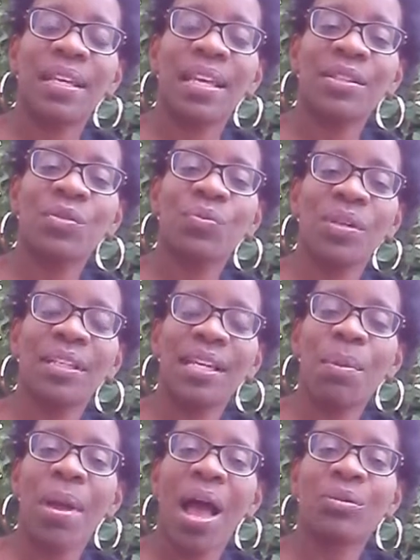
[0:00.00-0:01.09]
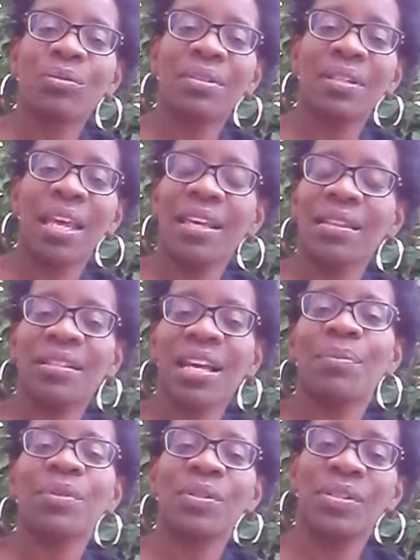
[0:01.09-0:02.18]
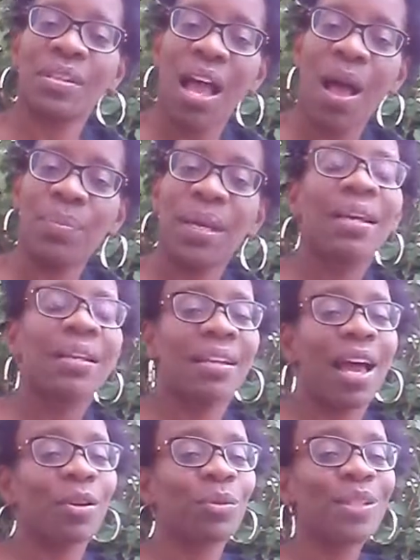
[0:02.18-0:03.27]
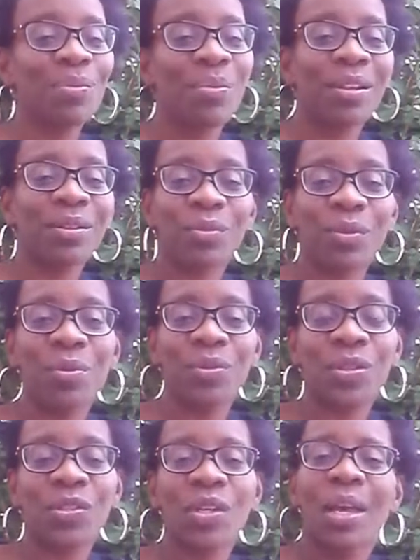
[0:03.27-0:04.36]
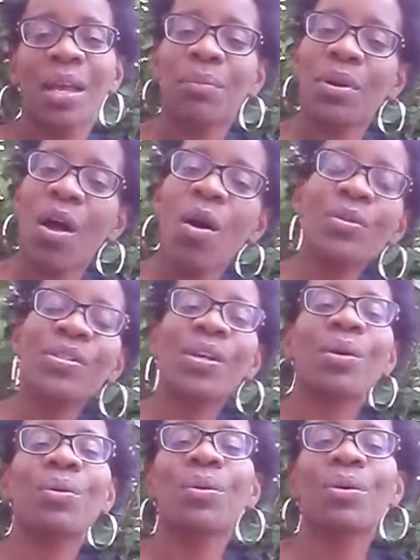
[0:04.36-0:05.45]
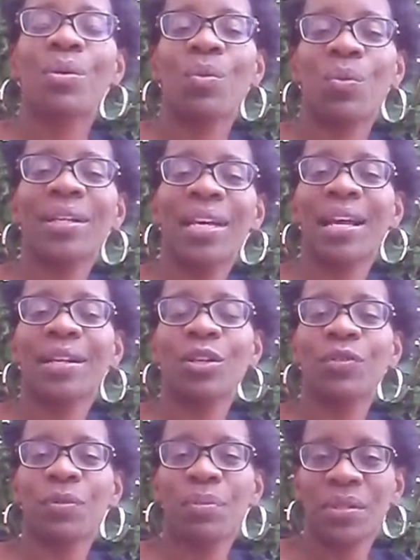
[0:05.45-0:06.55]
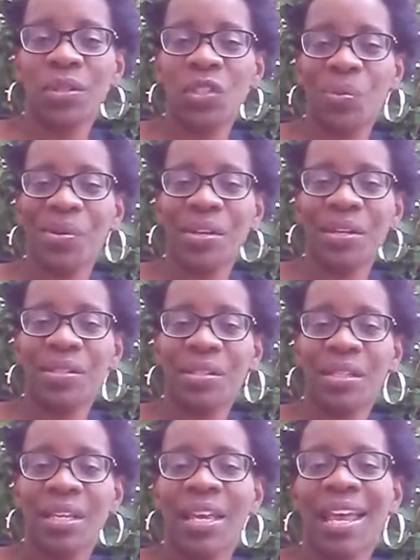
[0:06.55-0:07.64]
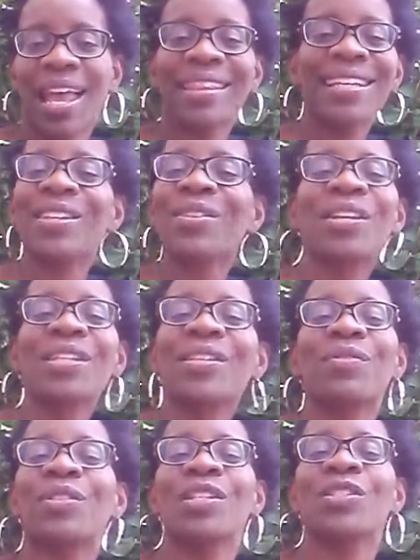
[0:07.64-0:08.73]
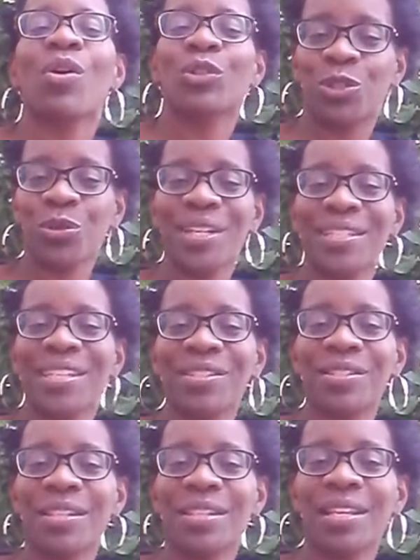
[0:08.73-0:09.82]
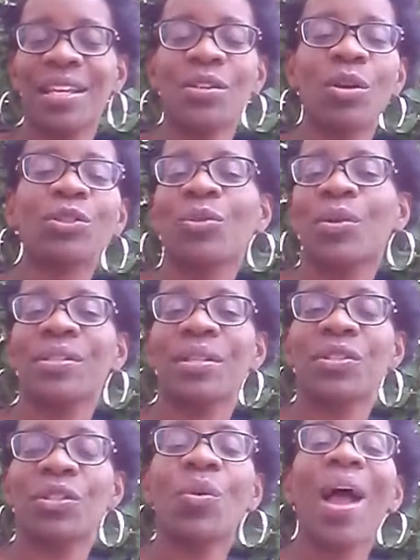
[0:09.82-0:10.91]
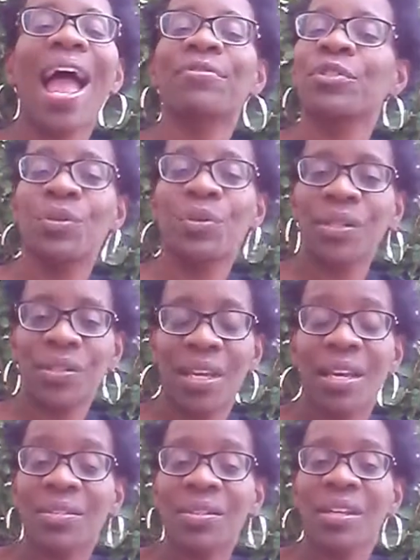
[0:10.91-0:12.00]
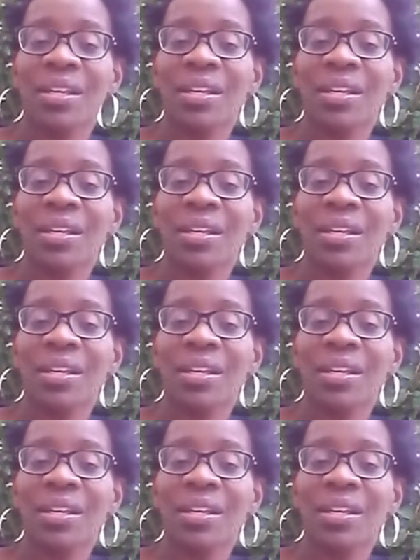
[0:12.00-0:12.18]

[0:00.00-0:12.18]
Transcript: it's really about taking the time to stop, not only smelling the roses, but also, what can I learn from this experience? And these are all choices. It's all choices. You don't have to do these things.